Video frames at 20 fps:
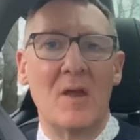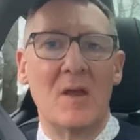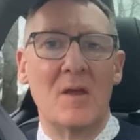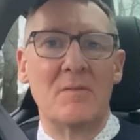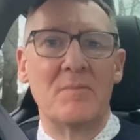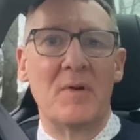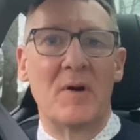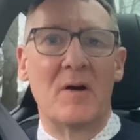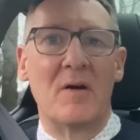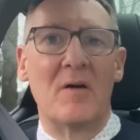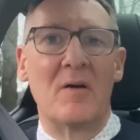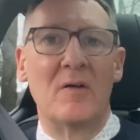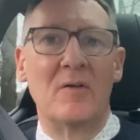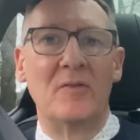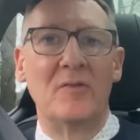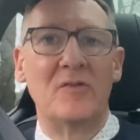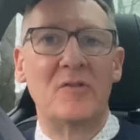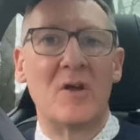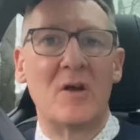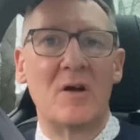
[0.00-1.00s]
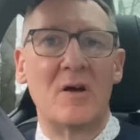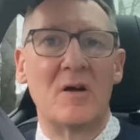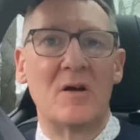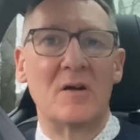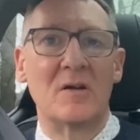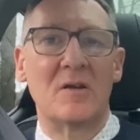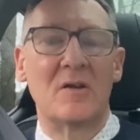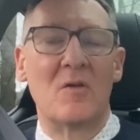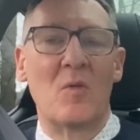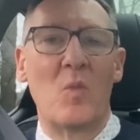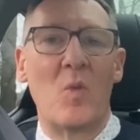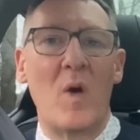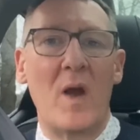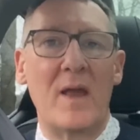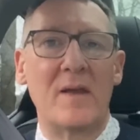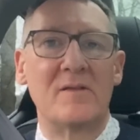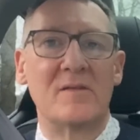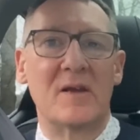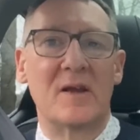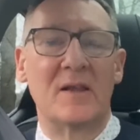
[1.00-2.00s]
but on dark,
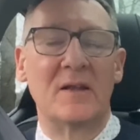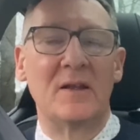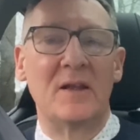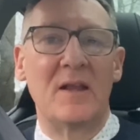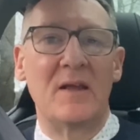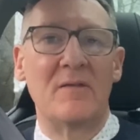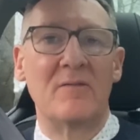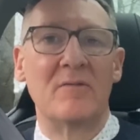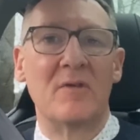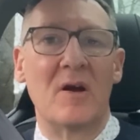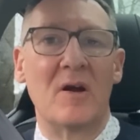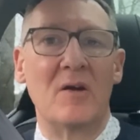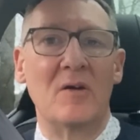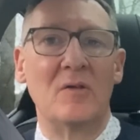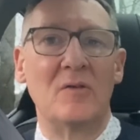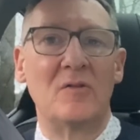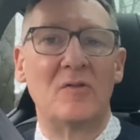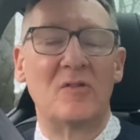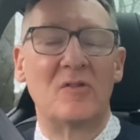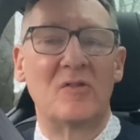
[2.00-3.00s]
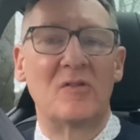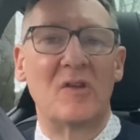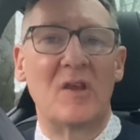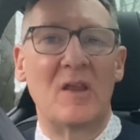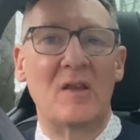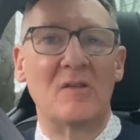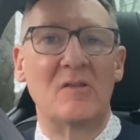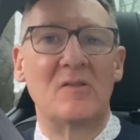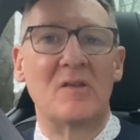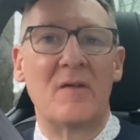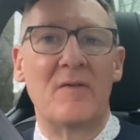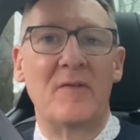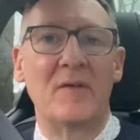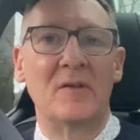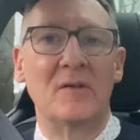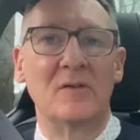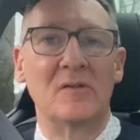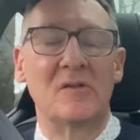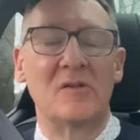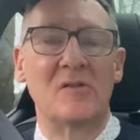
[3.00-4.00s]
wet, unlit roads it's
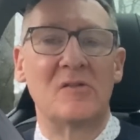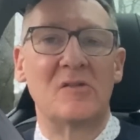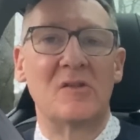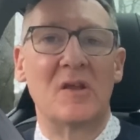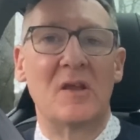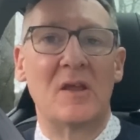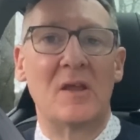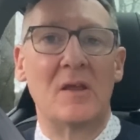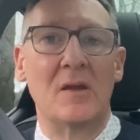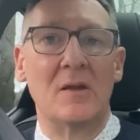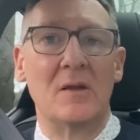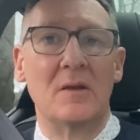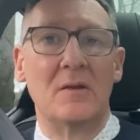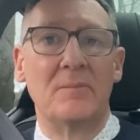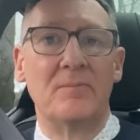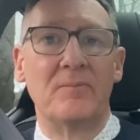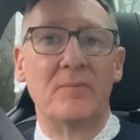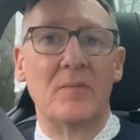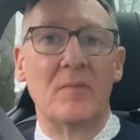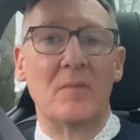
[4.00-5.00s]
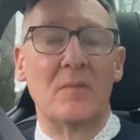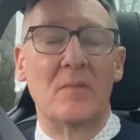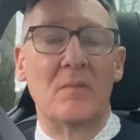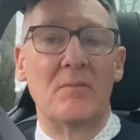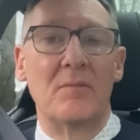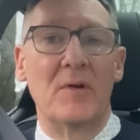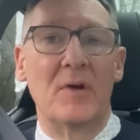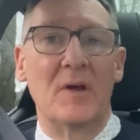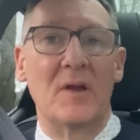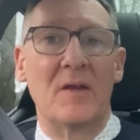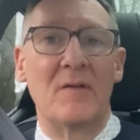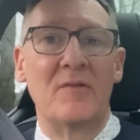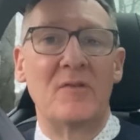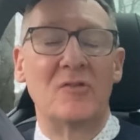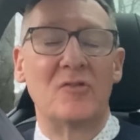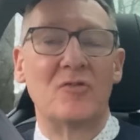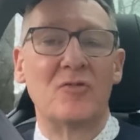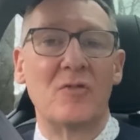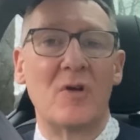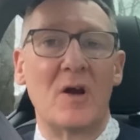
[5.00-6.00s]
difficult to see. But if it's
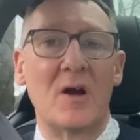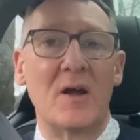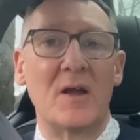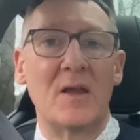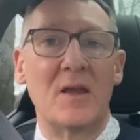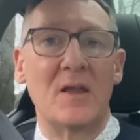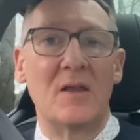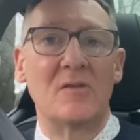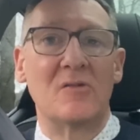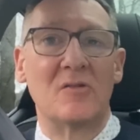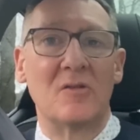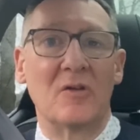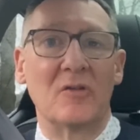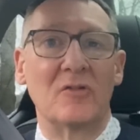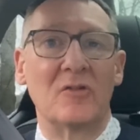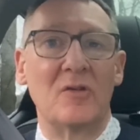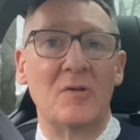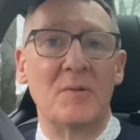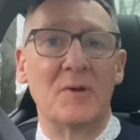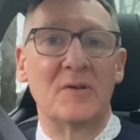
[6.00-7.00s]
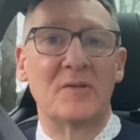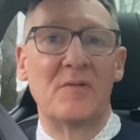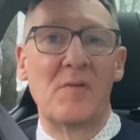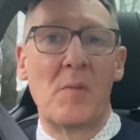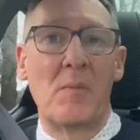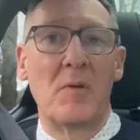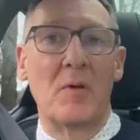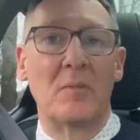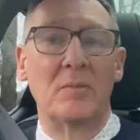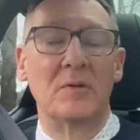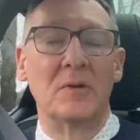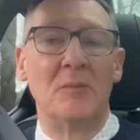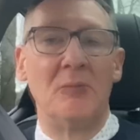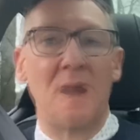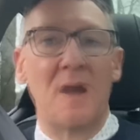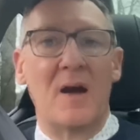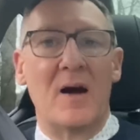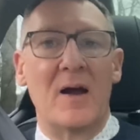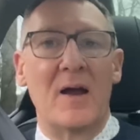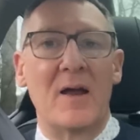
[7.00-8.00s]
dry, it's not too much of a problem.
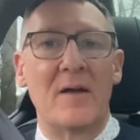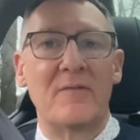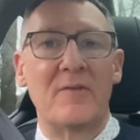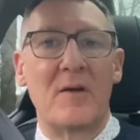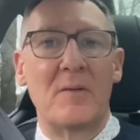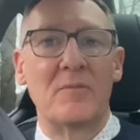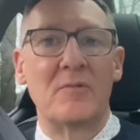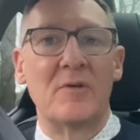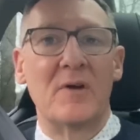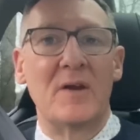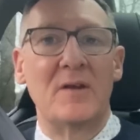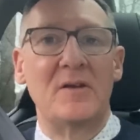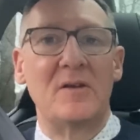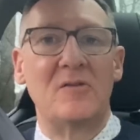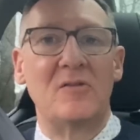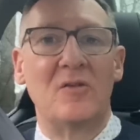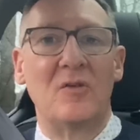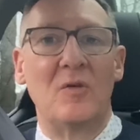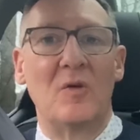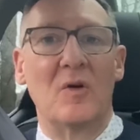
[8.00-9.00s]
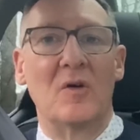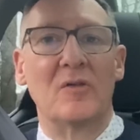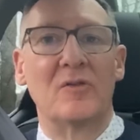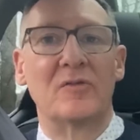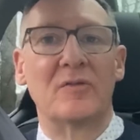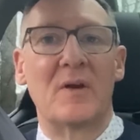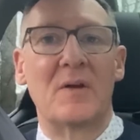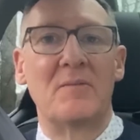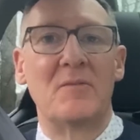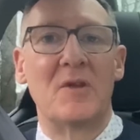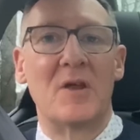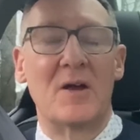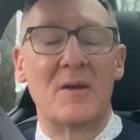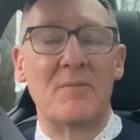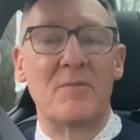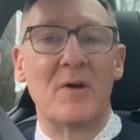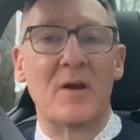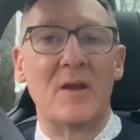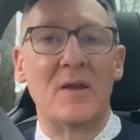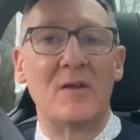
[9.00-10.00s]
I have upgraded to Osram night
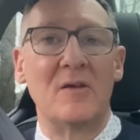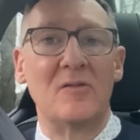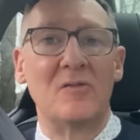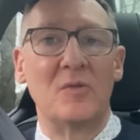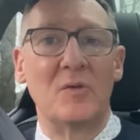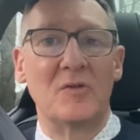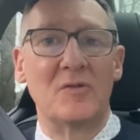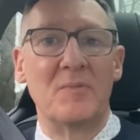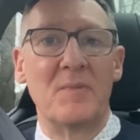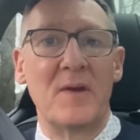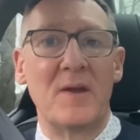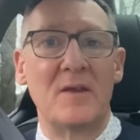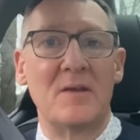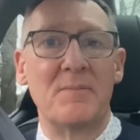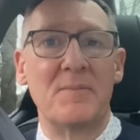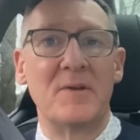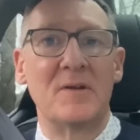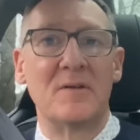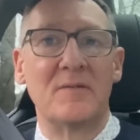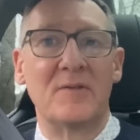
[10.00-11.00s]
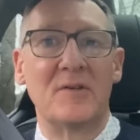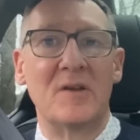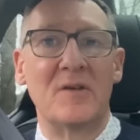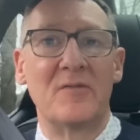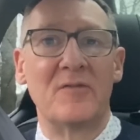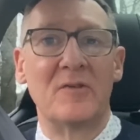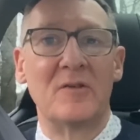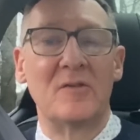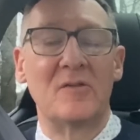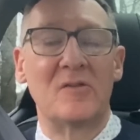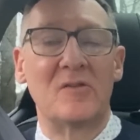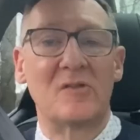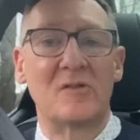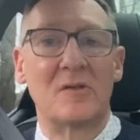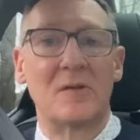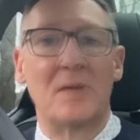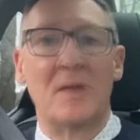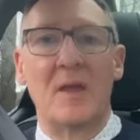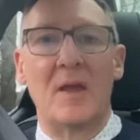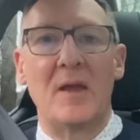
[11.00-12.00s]
breakers, which made a bit of a difference.
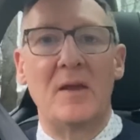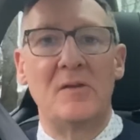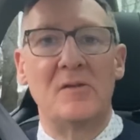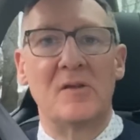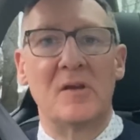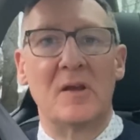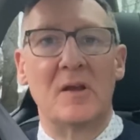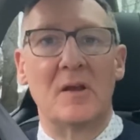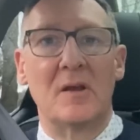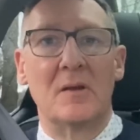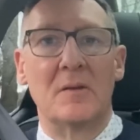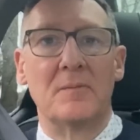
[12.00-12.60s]
Heating.